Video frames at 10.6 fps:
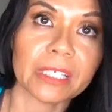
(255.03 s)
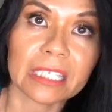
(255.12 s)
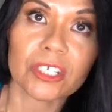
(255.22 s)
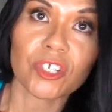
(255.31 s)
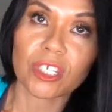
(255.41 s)

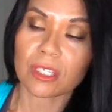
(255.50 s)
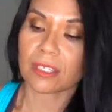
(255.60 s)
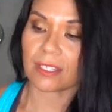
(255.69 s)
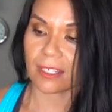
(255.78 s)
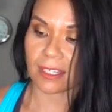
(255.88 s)
and it's just
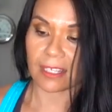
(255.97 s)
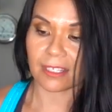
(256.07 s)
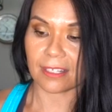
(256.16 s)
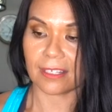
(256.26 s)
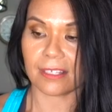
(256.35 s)
the
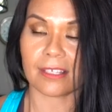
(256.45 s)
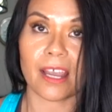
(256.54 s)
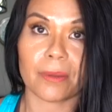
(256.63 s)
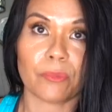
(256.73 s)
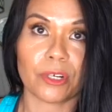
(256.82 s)
necessities I